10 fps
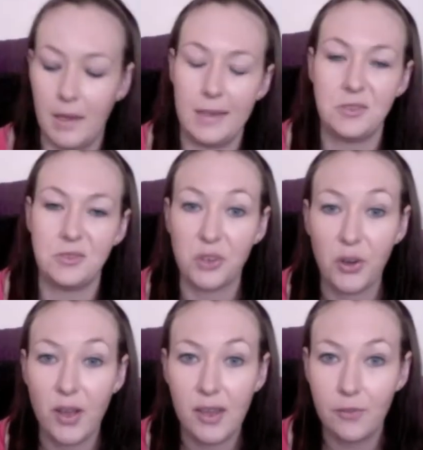As you all know,
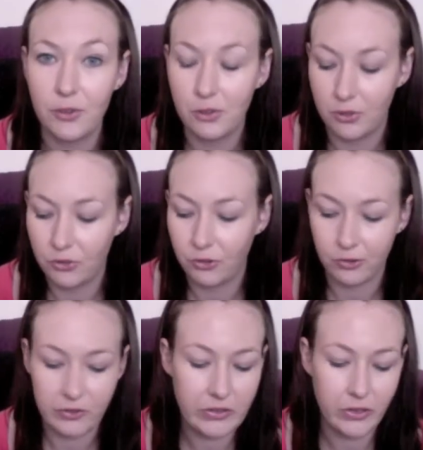I love
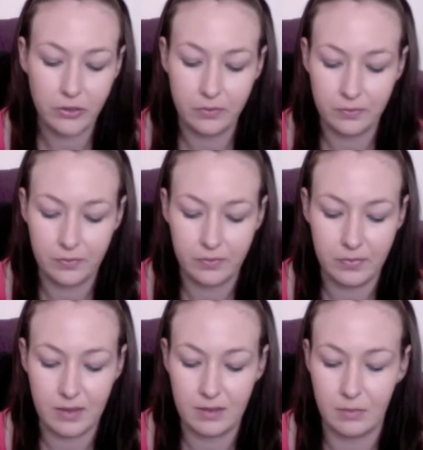neutrals, so
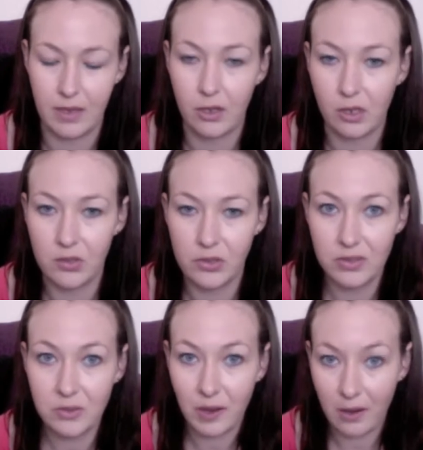these are my
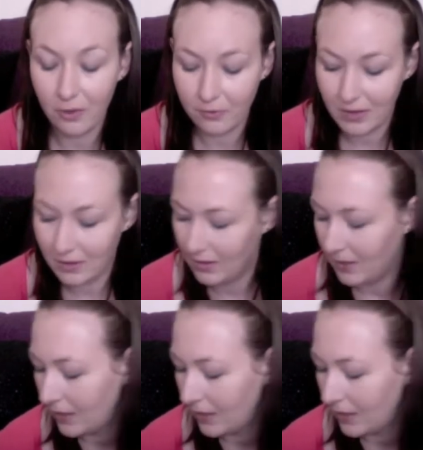go-tos quite often.